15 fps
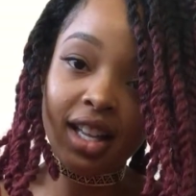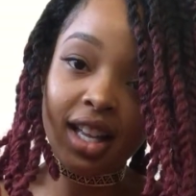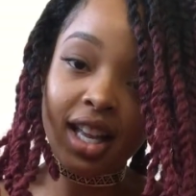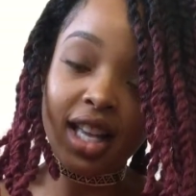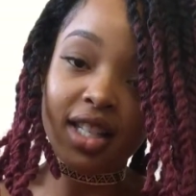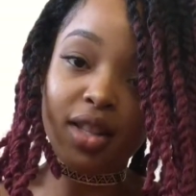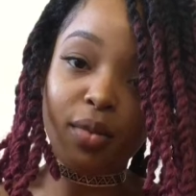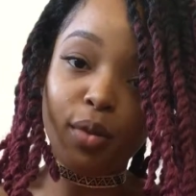
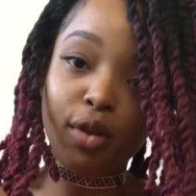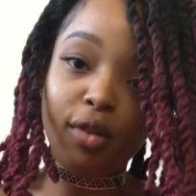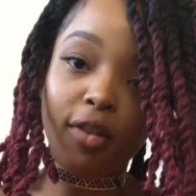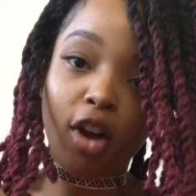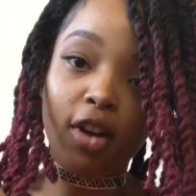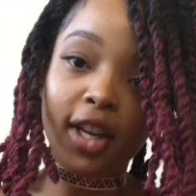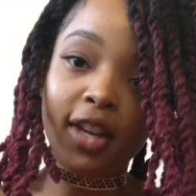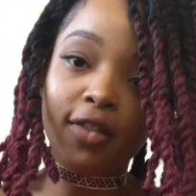is the root of
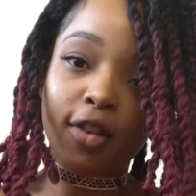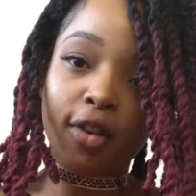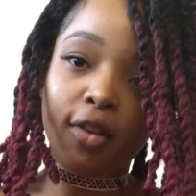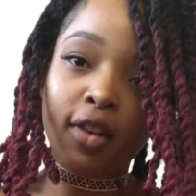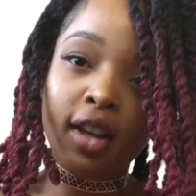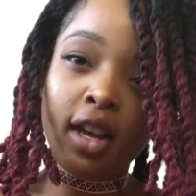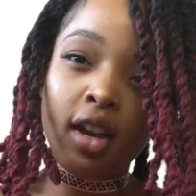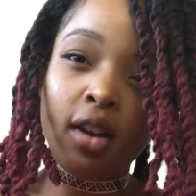all evil.
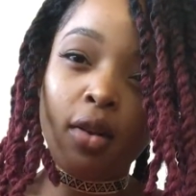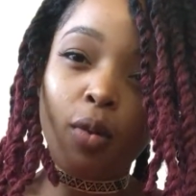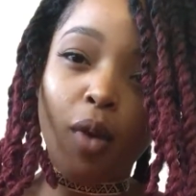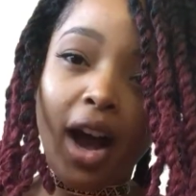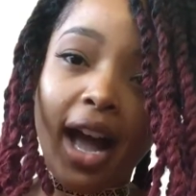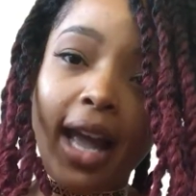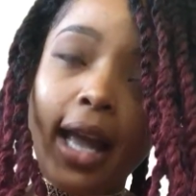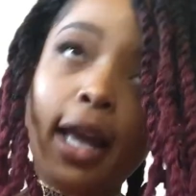
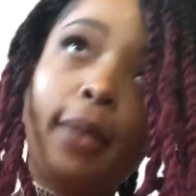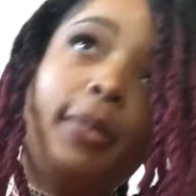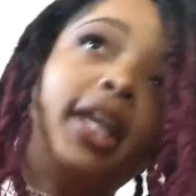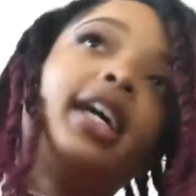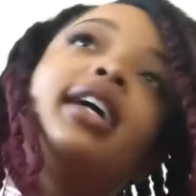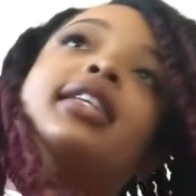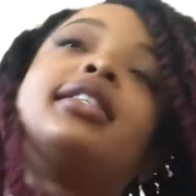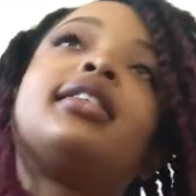Why?
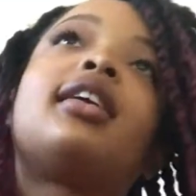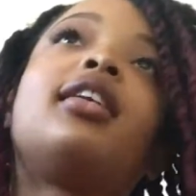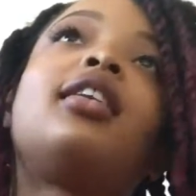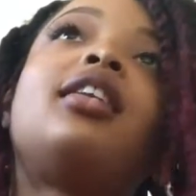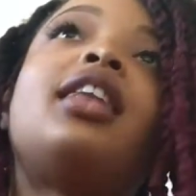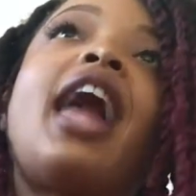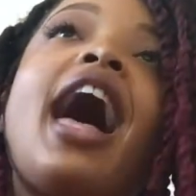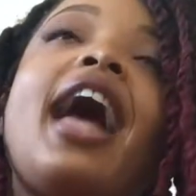Because
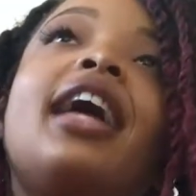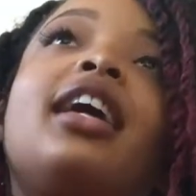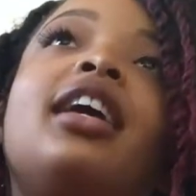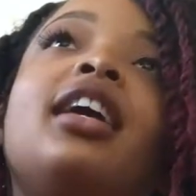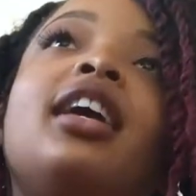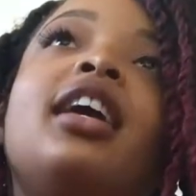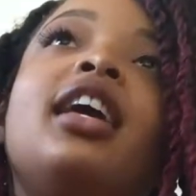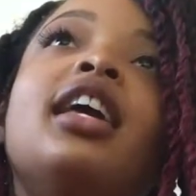lack
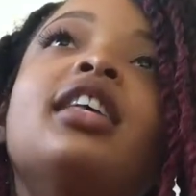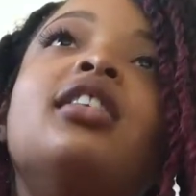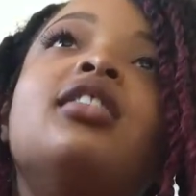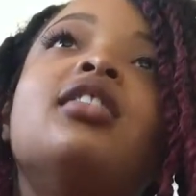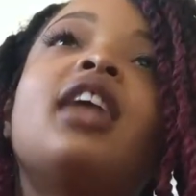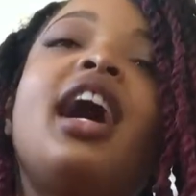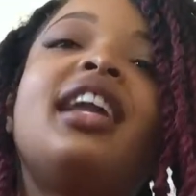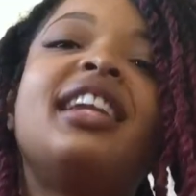is
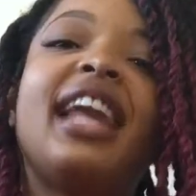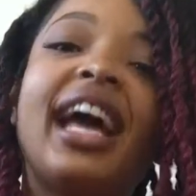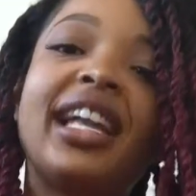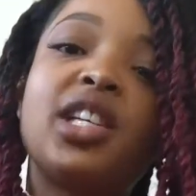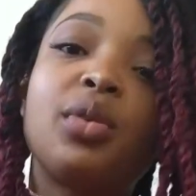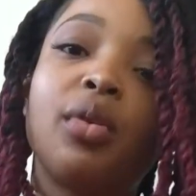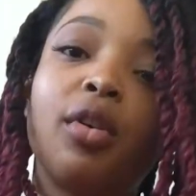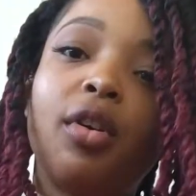not
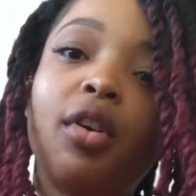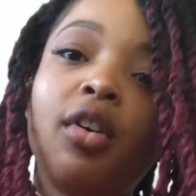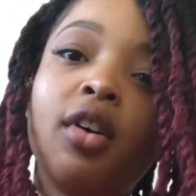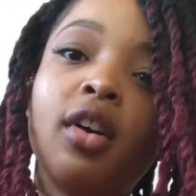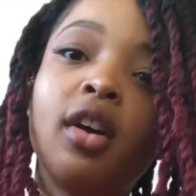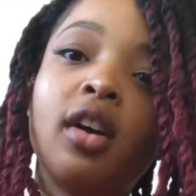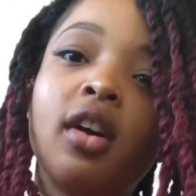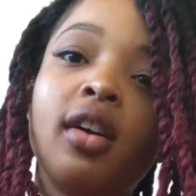natural.
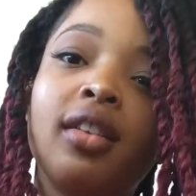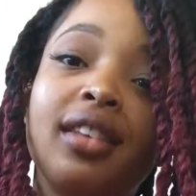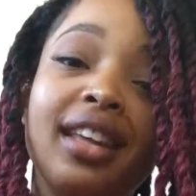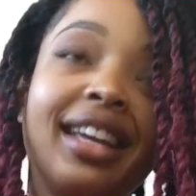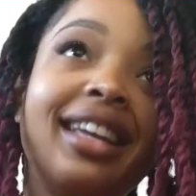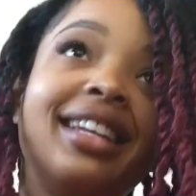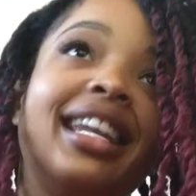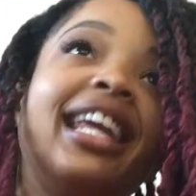
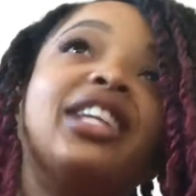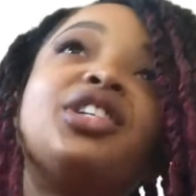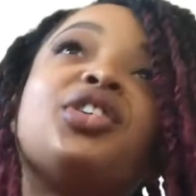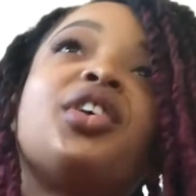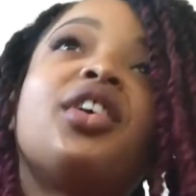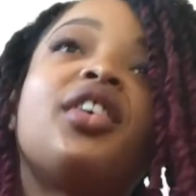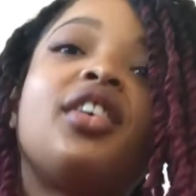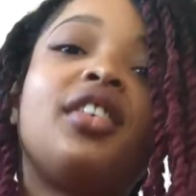Look at
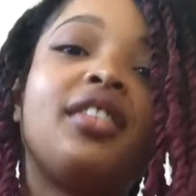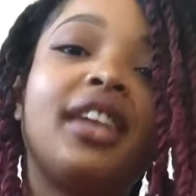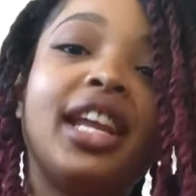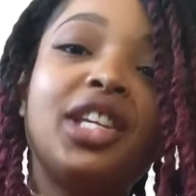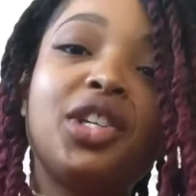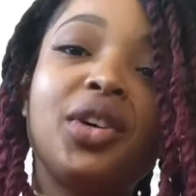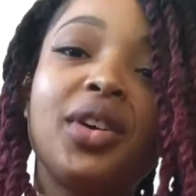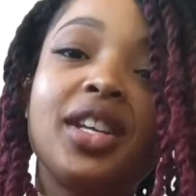nature.
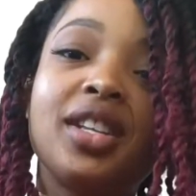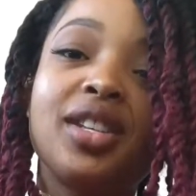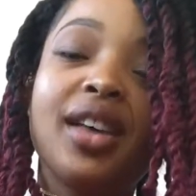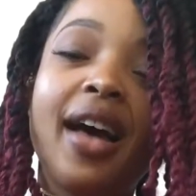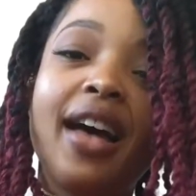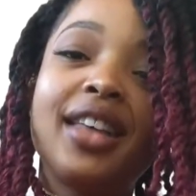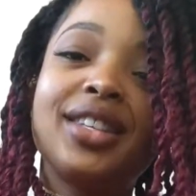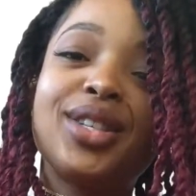Nature is
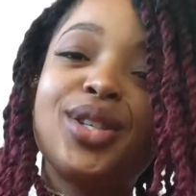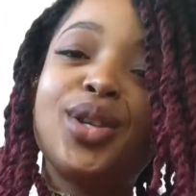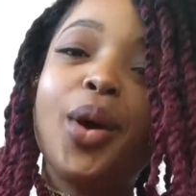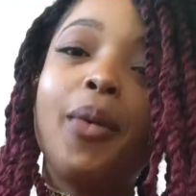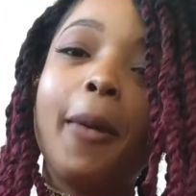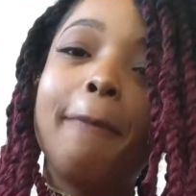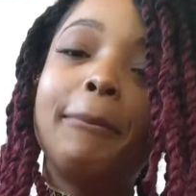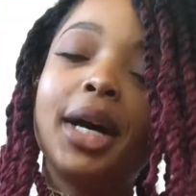
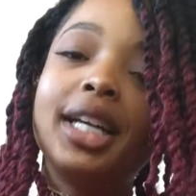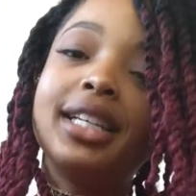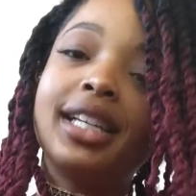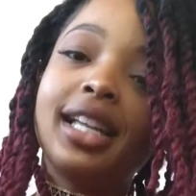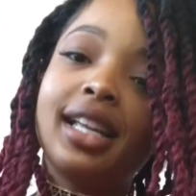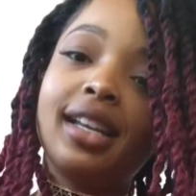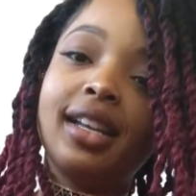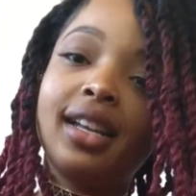so
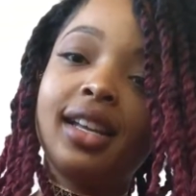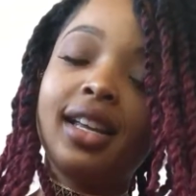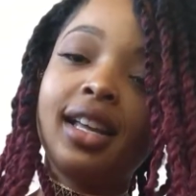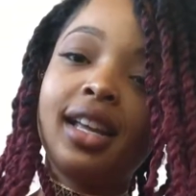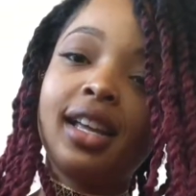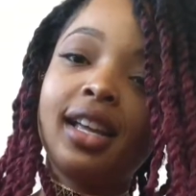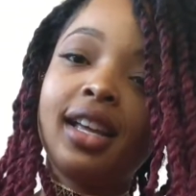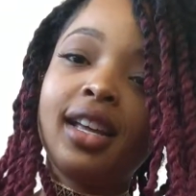abundant,
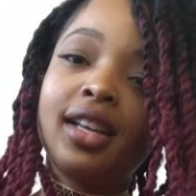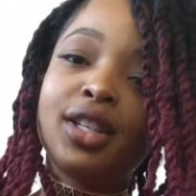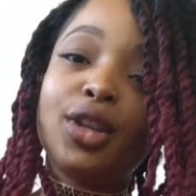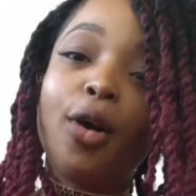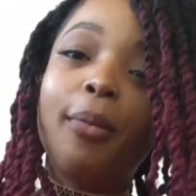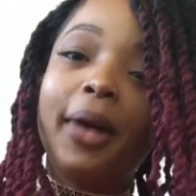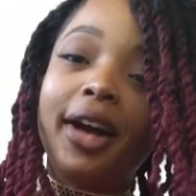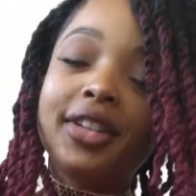
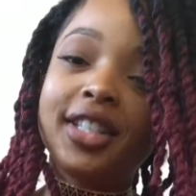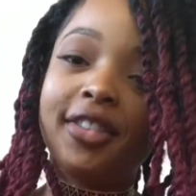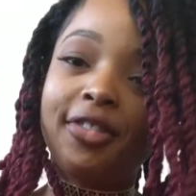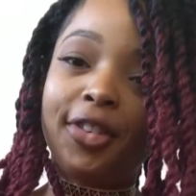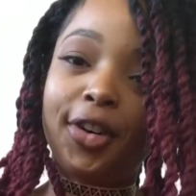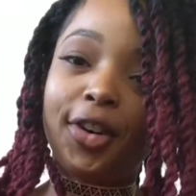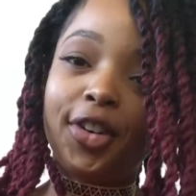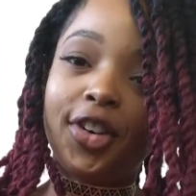so
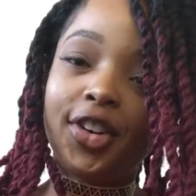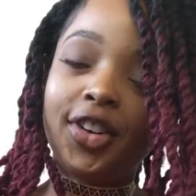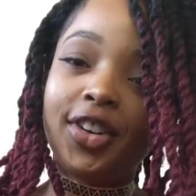bountiful.